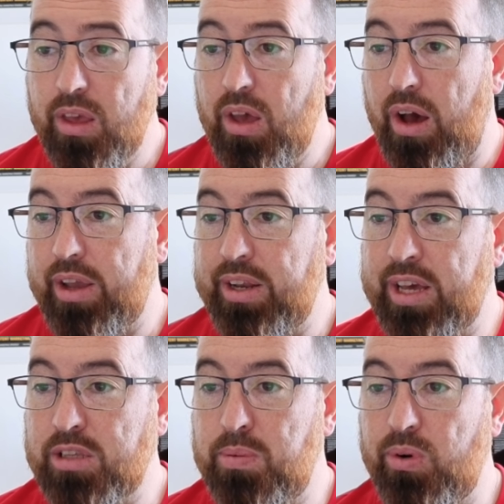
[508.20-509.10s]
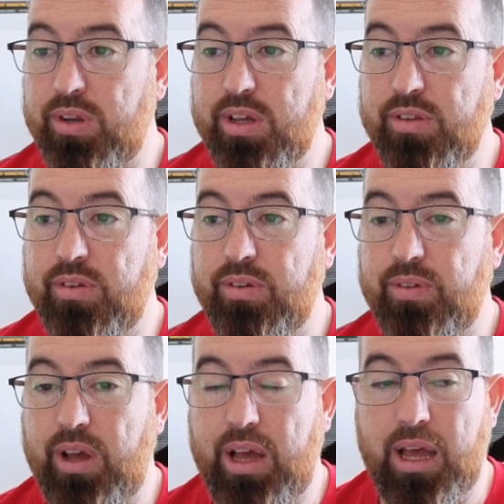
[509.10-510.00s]
I can export these.
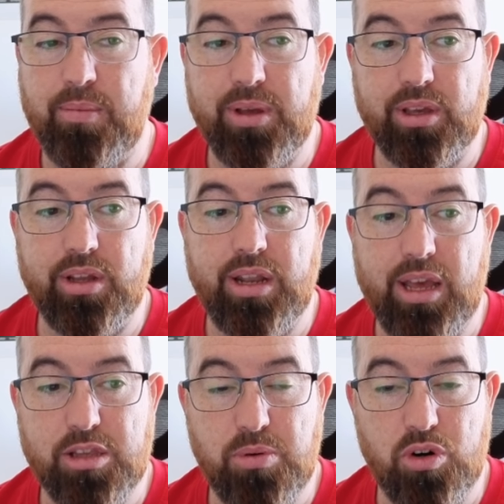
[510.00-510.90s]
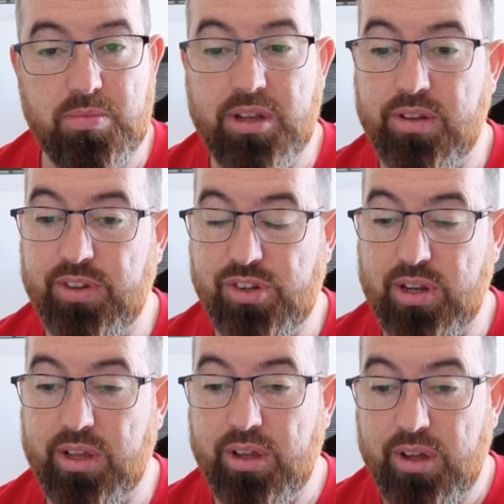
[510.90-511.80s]
I can export them
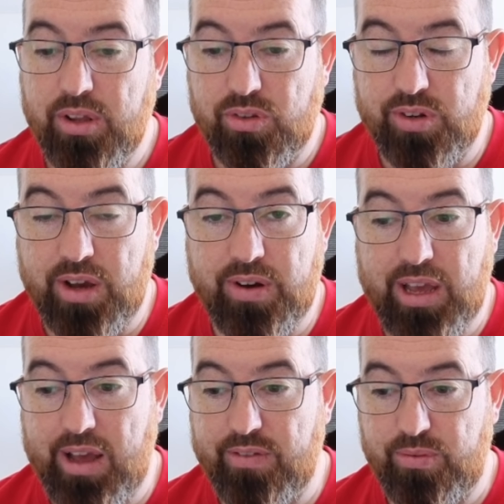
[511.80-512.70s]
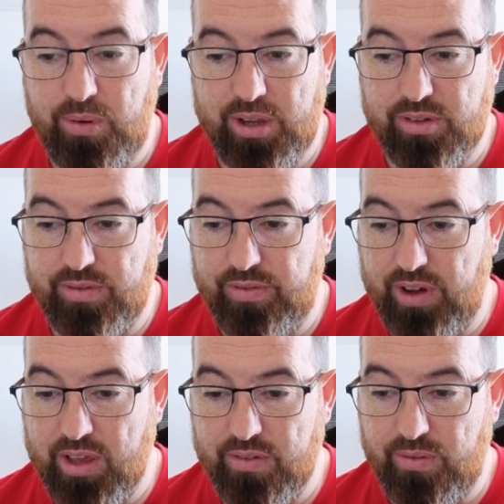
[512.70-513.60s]
individually. So now I have, what is it,
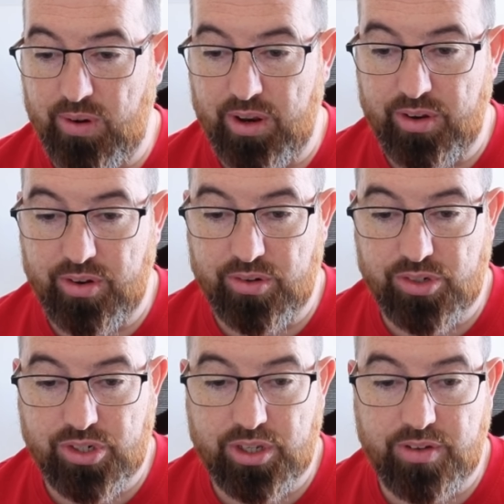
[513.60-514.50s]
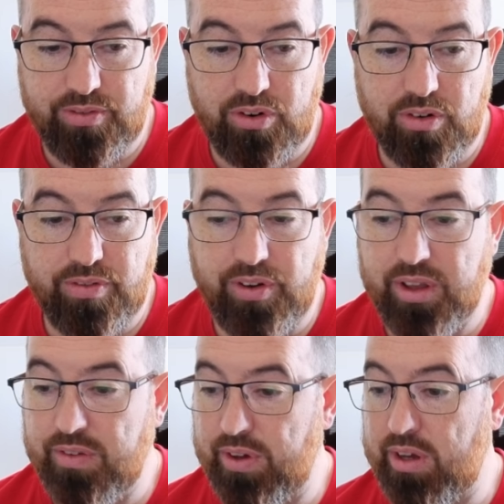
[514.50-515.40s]
5, 1, 2, 3, 4,
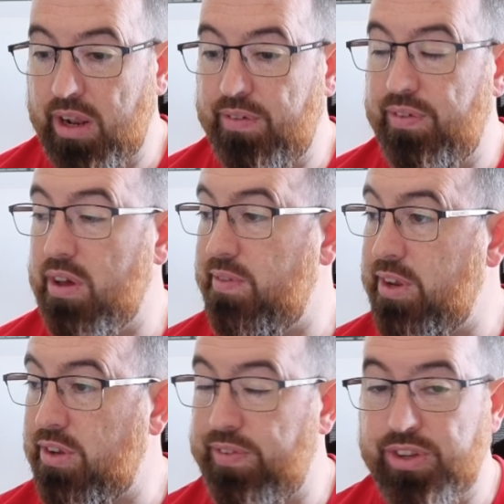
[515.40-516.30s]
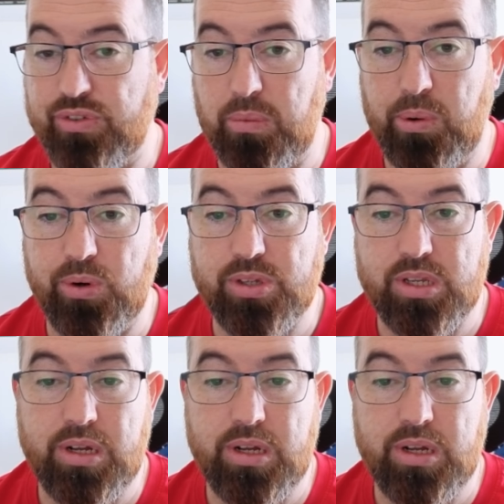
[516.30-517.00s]
5. I could have 5 individual posts.